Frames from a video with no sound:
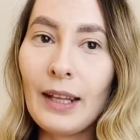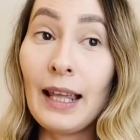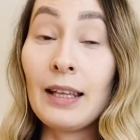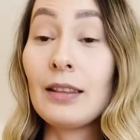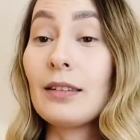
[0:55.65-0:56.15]

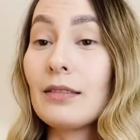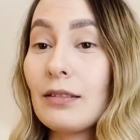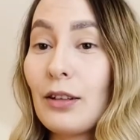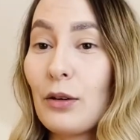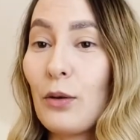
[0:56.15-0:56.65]
and
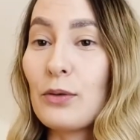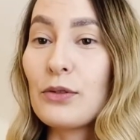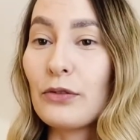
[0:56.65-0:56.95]
they're also